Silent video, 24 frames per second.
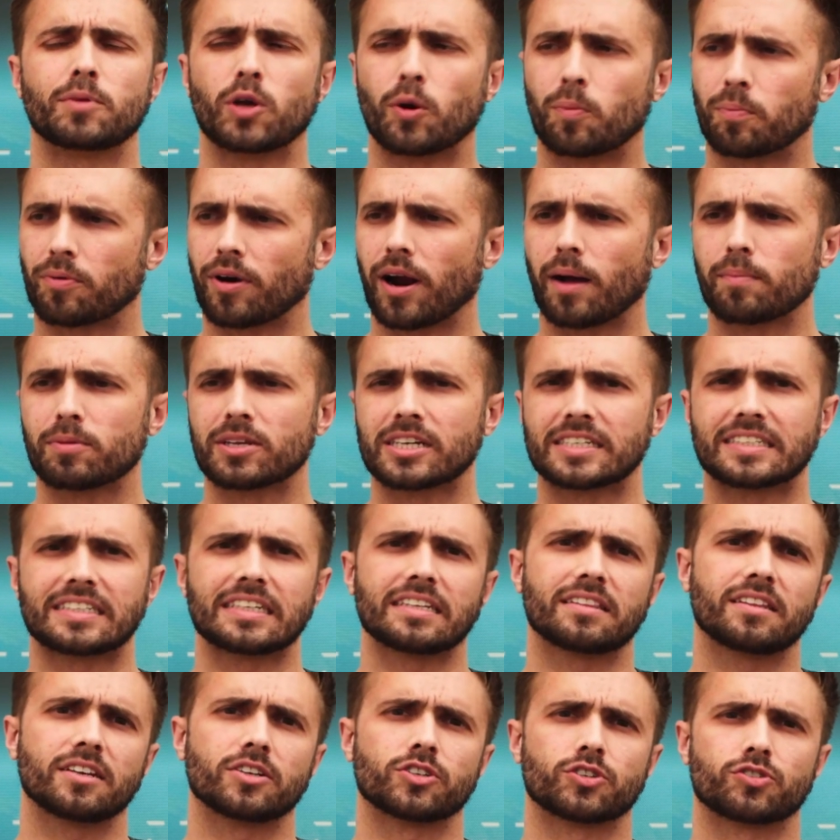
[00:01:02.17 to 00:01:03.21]
You'll probably
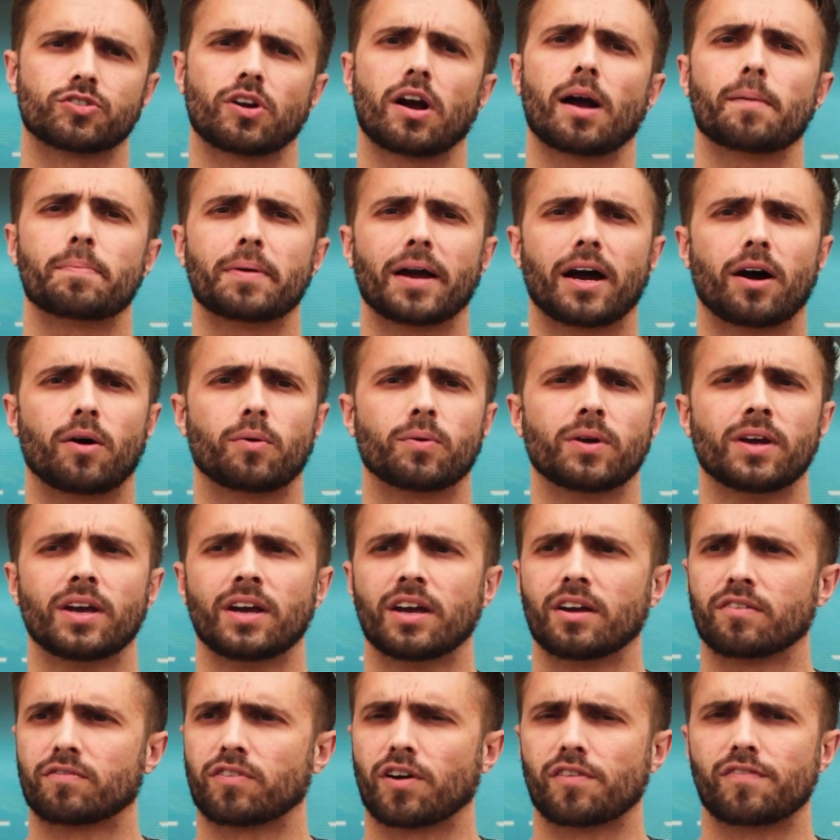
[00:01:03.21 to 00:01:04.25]
see things drop out
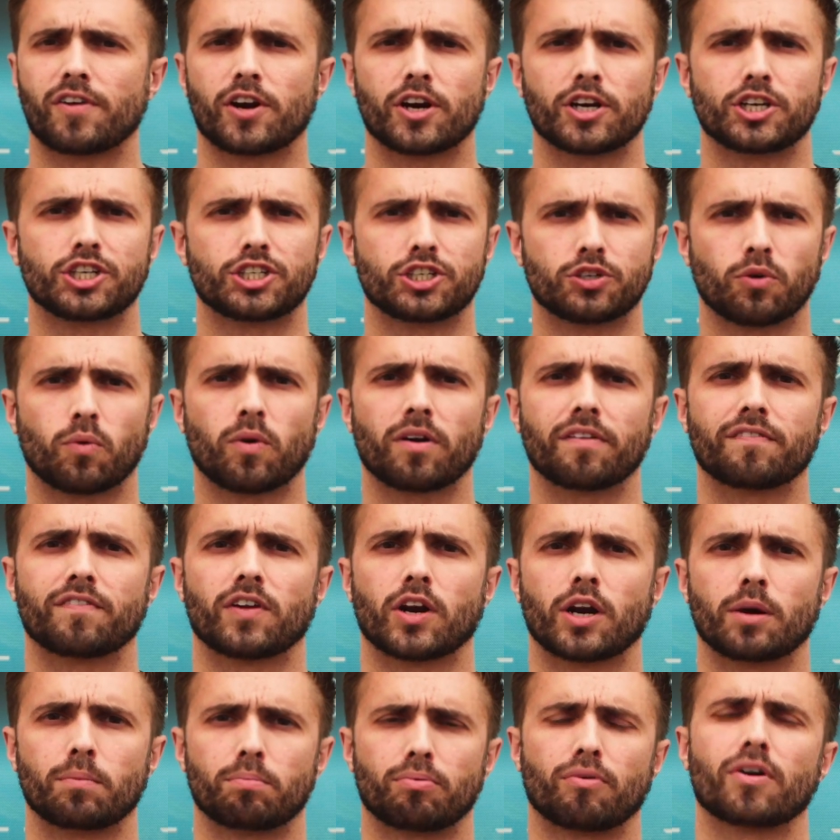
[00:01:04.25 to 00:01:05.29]
for a very short,
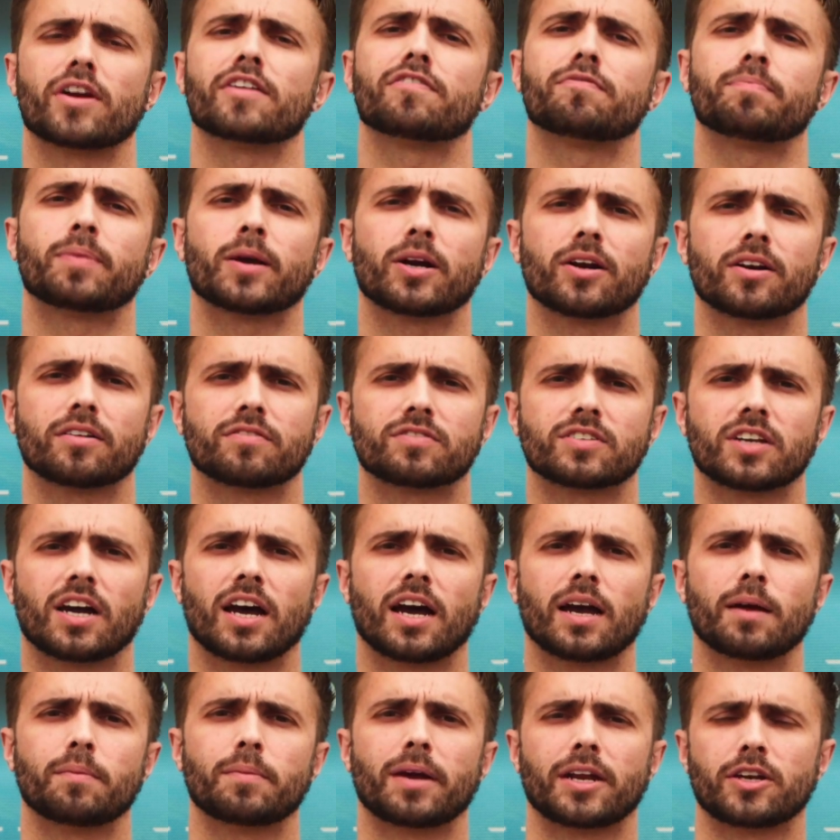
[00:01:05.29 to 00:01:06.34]
very brief period of
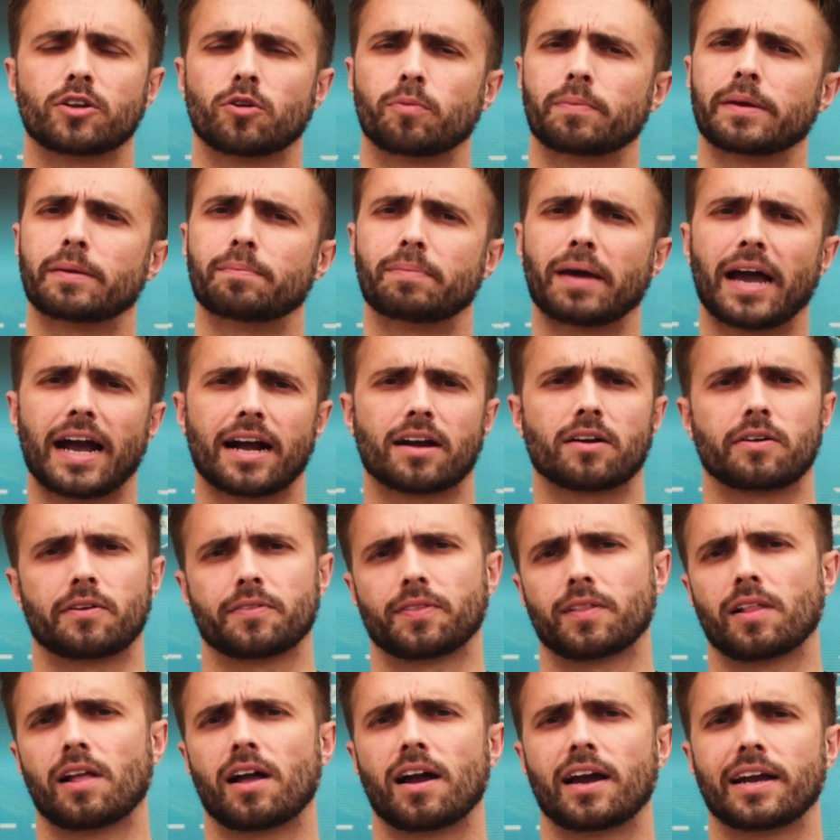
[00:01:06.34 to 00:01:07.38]
time, and you'll be back
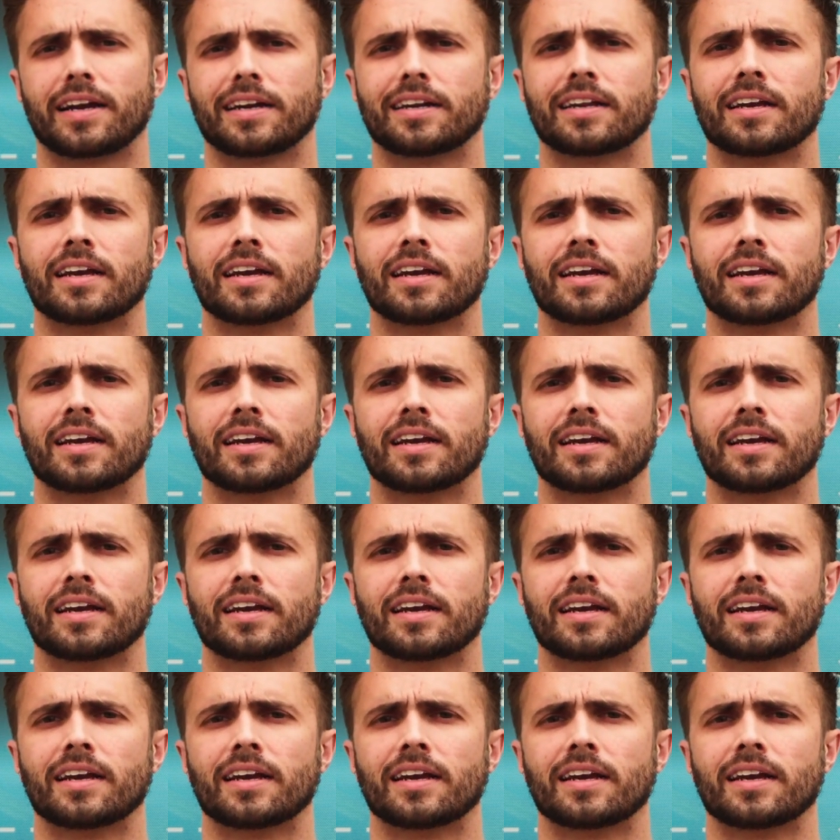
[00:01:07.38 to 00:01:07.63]
online.